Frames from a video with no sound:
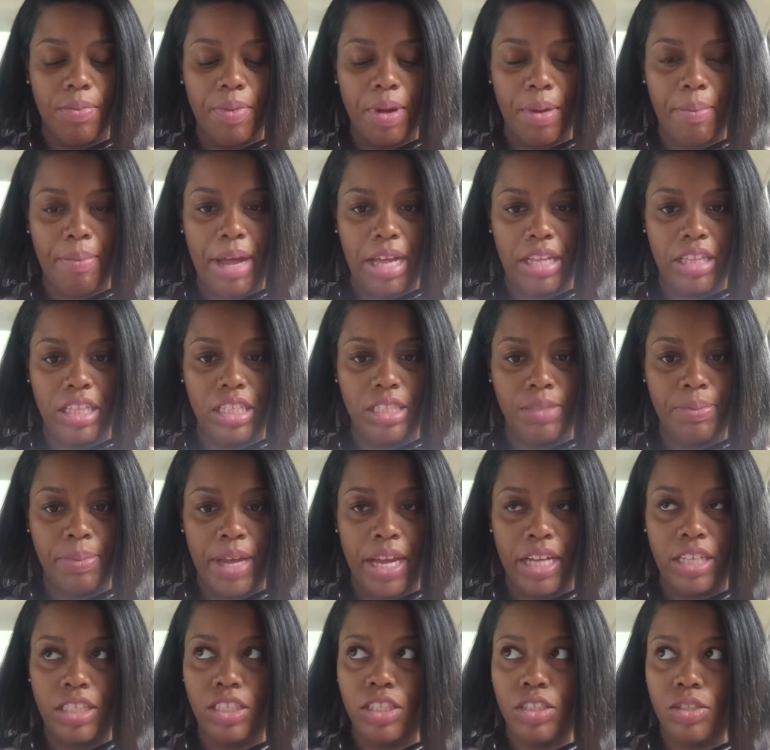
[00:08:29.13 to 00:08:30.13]
about these
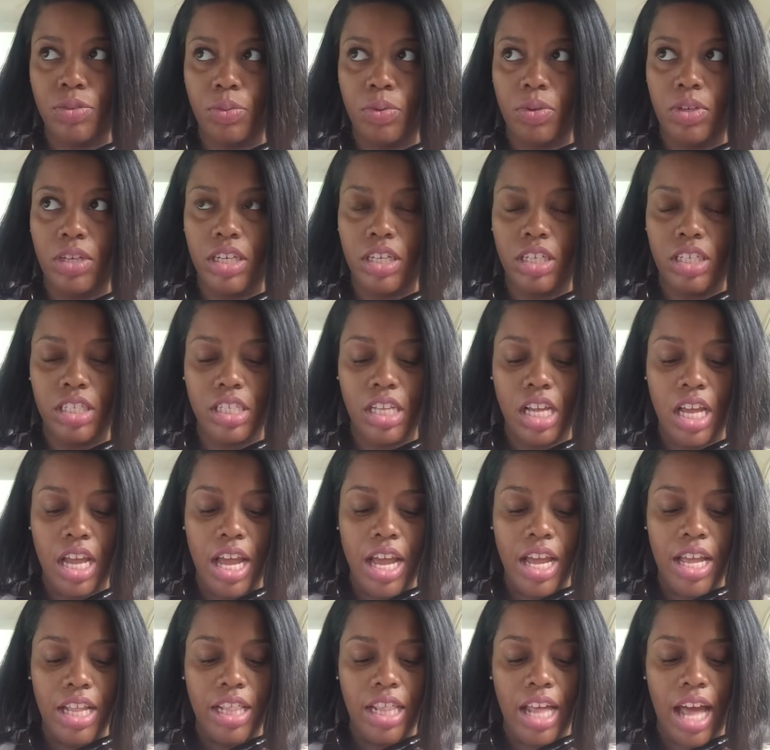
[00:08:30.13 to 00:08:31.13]
patches was
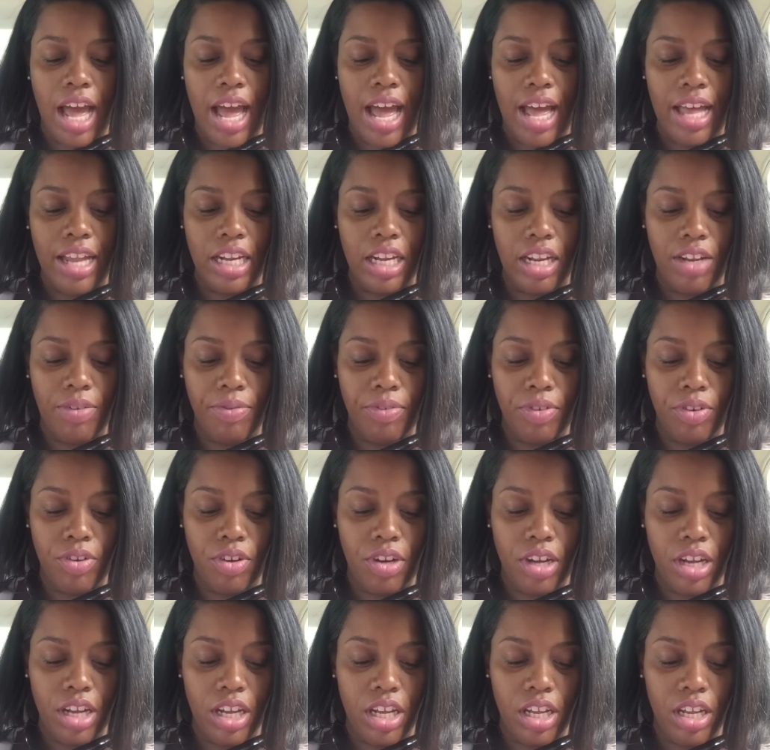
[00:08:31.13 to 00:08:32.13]
the high
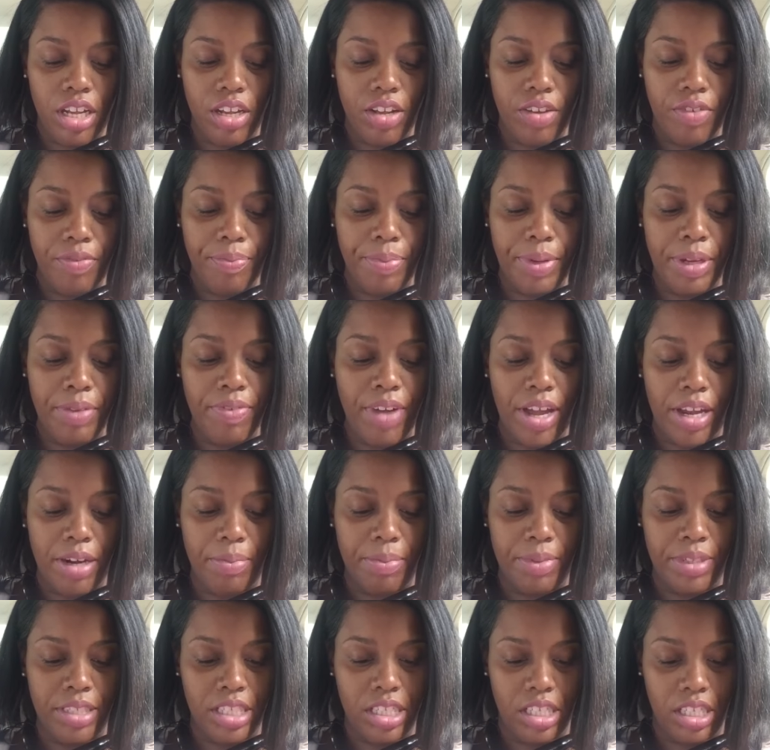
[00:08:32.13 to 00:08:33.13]
level of B
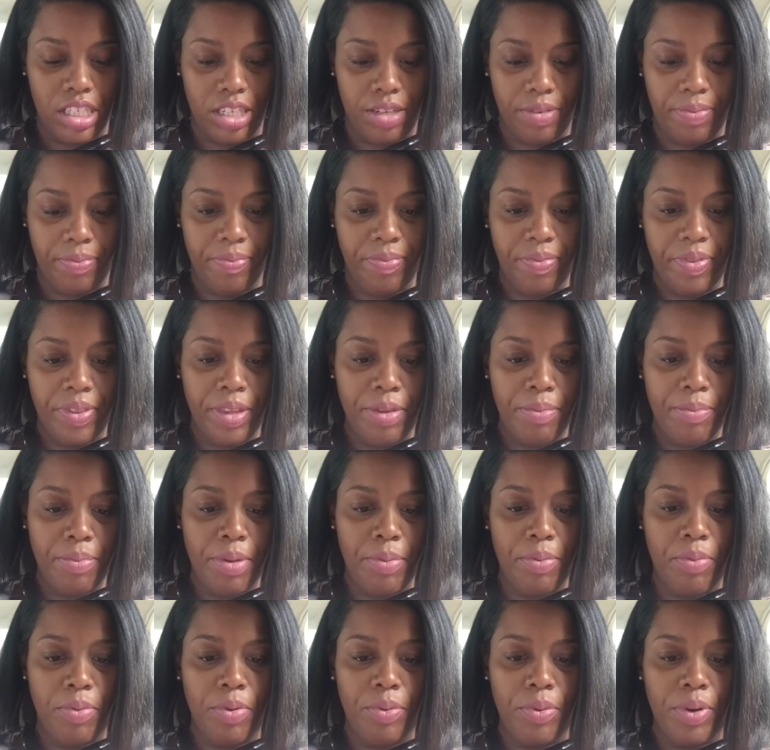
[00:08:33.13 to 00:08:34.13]
vitamins in them.
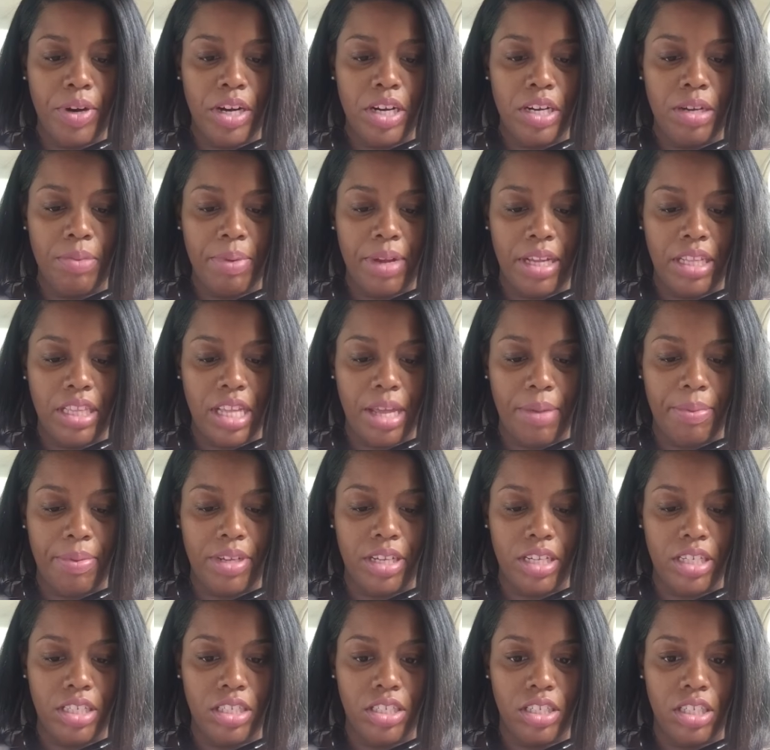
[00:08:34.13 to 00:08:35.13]
People were worried about that
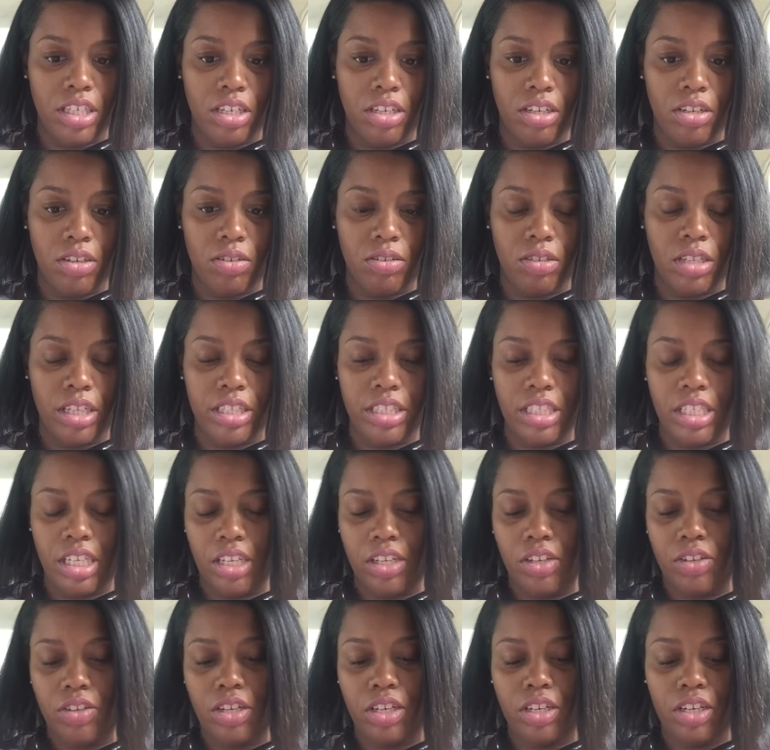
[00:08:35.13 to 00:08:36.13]
because, you know, they say
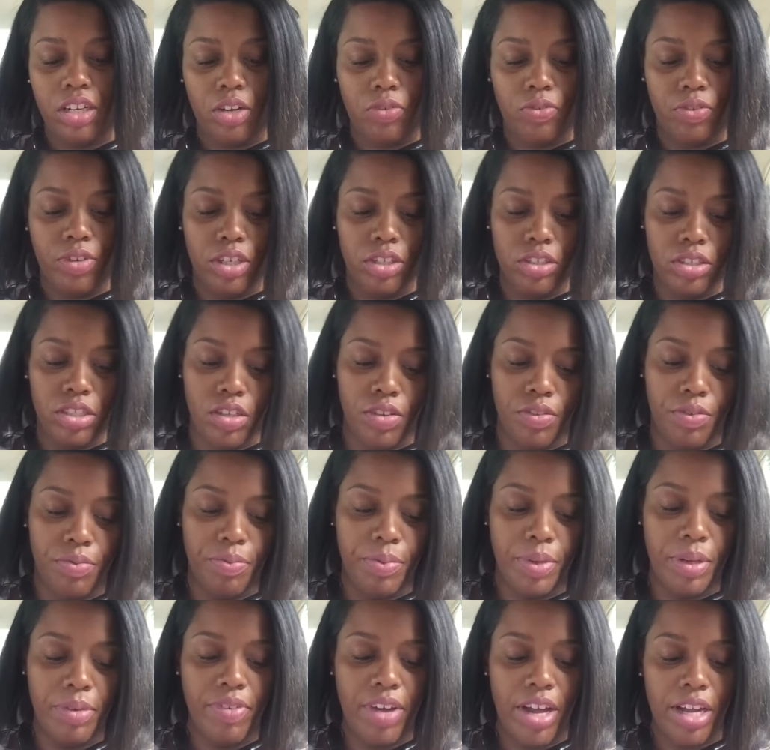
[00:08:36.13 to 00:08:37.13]
you can overdose on
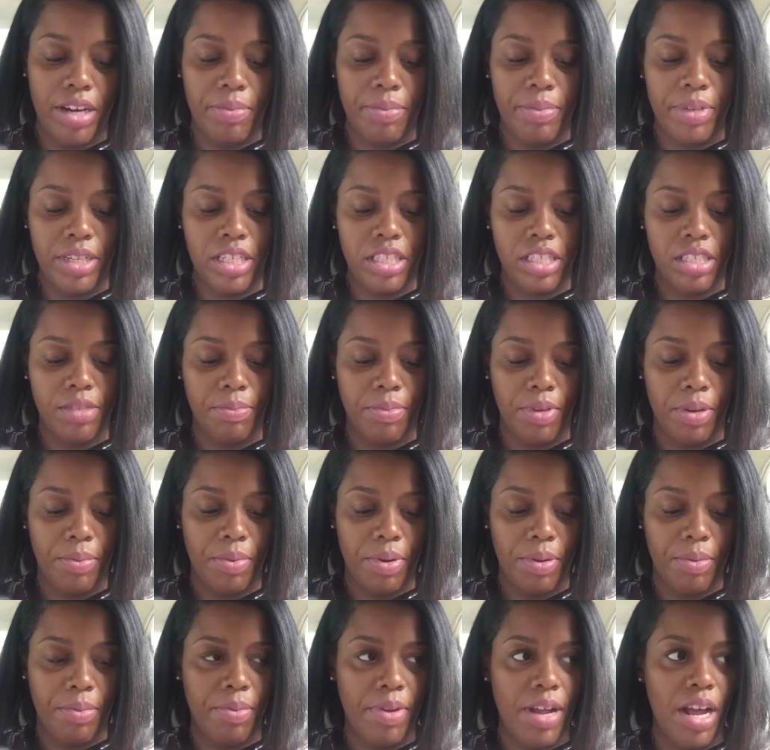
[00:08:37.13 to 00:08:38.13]
B vitamins and blah,
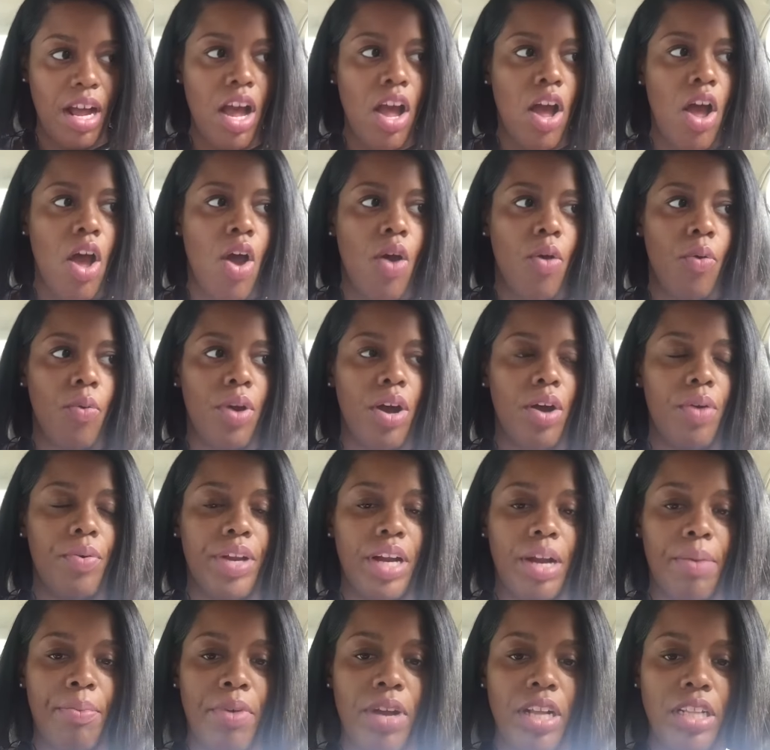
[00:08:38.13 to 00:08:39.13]
blah, blah. Well,
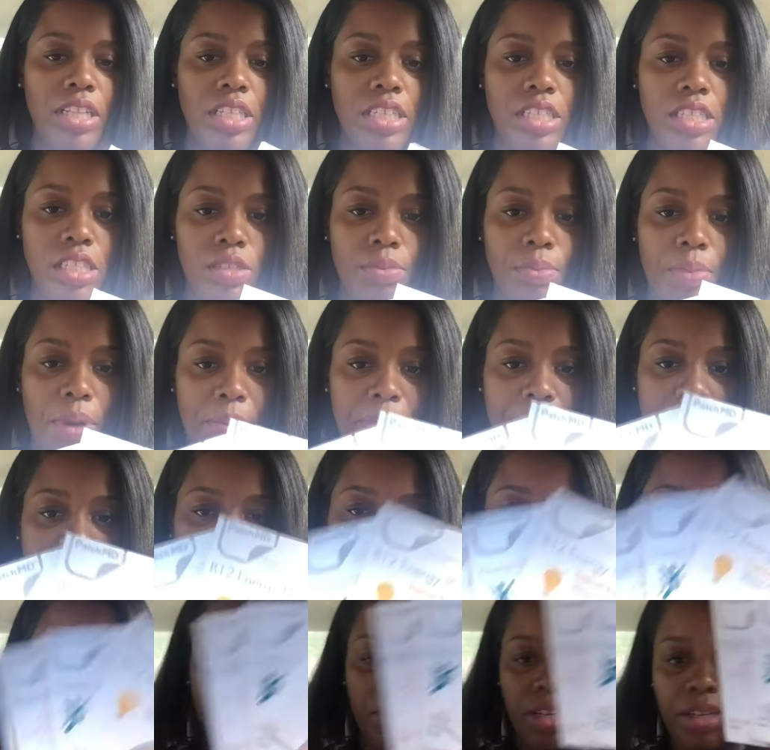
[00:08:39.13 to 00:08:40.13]
when I brought these to my
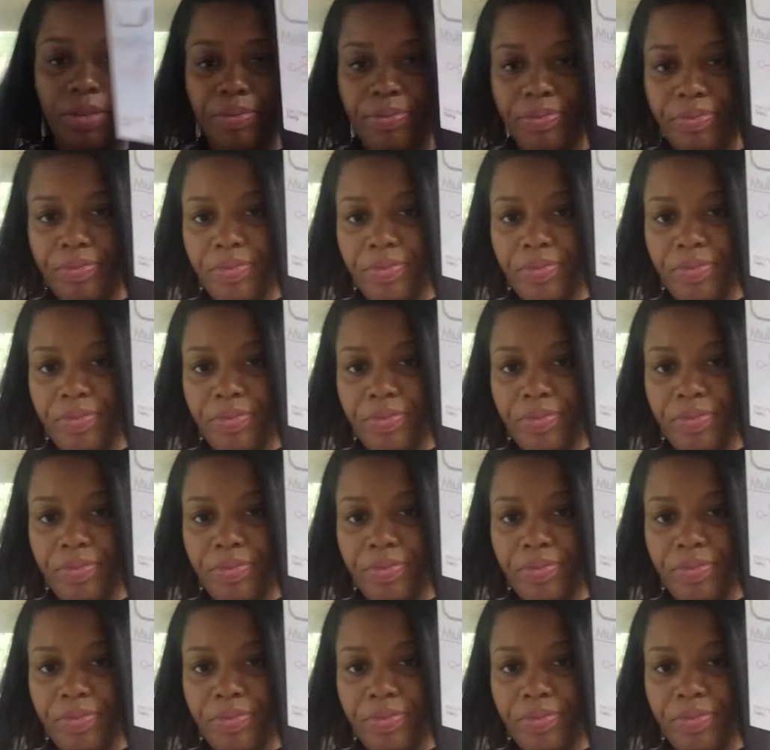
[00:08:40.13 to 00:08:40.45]
PCP,